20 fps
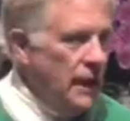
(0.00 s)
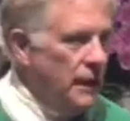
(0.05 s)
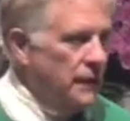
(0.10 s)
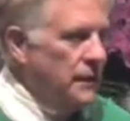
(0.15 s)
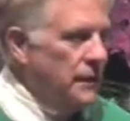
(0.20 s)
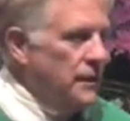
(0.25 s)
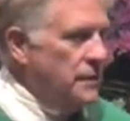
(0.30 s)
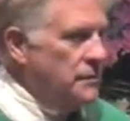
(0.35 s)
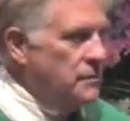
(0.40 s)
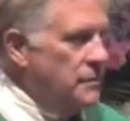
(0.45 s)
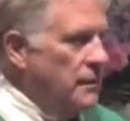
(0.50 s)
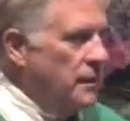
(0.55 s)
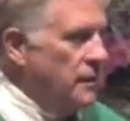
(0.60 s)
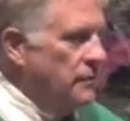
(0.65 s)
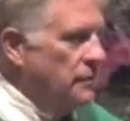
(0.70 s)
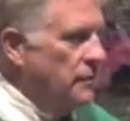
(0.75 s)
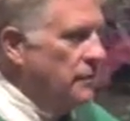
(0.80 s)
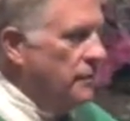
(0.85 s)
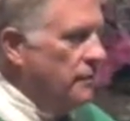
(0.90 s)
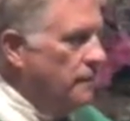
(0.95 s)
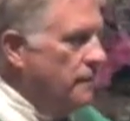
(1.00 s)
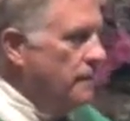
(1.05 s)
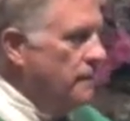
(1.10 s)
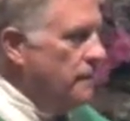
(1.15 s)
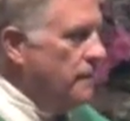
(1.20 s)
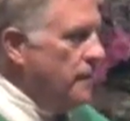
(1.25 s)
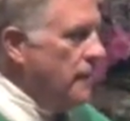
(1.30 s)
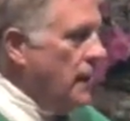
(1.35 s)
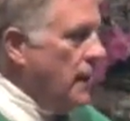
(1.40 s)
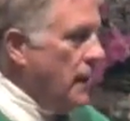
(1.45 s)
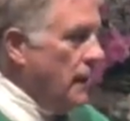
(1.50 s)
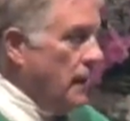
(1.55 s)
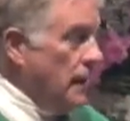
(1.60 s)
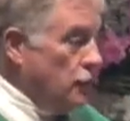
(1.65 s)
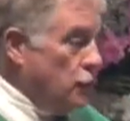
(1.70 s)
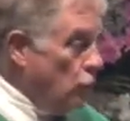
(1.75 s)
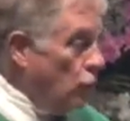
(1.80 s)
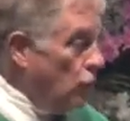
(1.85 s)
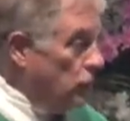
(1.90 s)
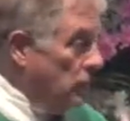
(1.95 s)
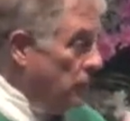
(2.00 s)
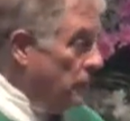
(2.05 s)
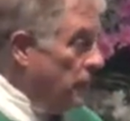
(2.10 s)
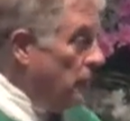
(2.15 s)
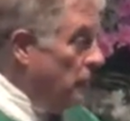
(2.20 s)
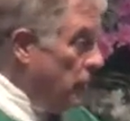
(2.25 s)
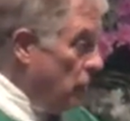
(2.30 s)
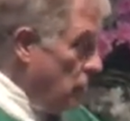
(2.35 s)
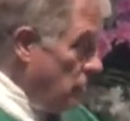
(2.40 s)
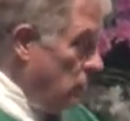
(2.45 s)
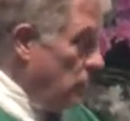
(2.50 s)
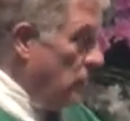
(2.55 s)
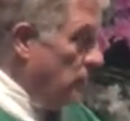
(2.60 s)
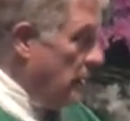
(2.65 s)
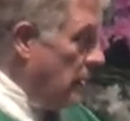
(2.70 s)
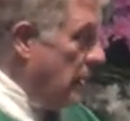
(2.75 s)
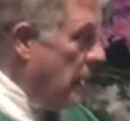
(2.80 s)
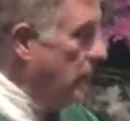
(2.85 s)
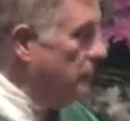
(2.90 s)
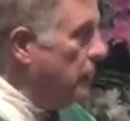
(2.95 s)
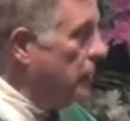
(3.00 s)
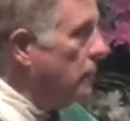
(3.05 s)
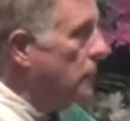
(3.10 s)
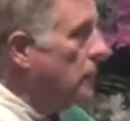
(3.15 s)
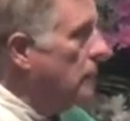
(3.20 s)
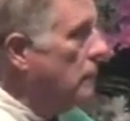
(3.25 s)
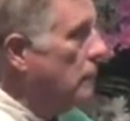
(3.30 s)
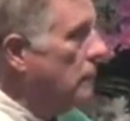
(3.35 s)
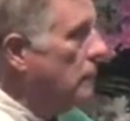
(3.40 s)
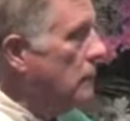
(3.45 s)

And he says, and I told him the miracle that happened.